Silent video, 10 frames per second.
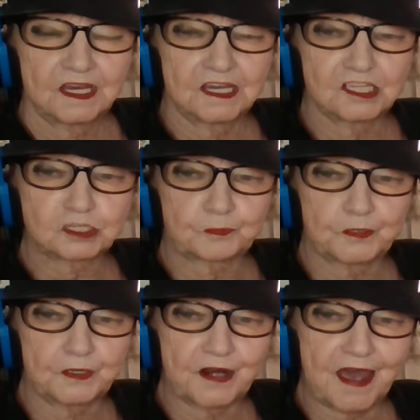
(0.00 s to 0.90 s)
is
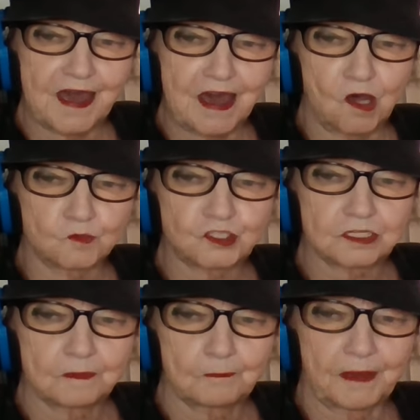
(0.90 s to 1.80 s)
put
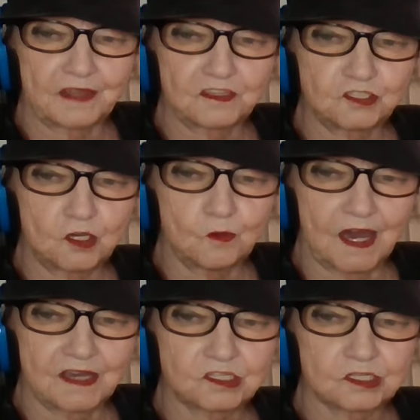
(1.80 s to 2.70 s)
out by the
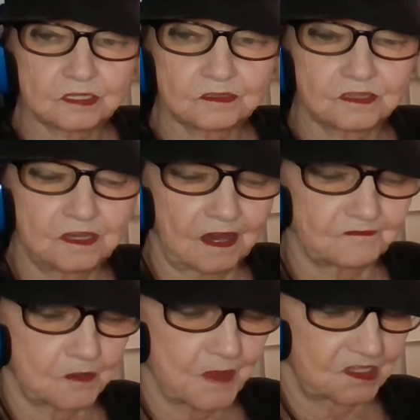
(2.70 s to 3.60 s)
U.S.
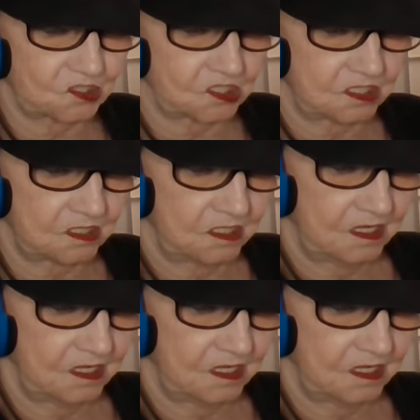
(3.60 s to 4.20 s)
government.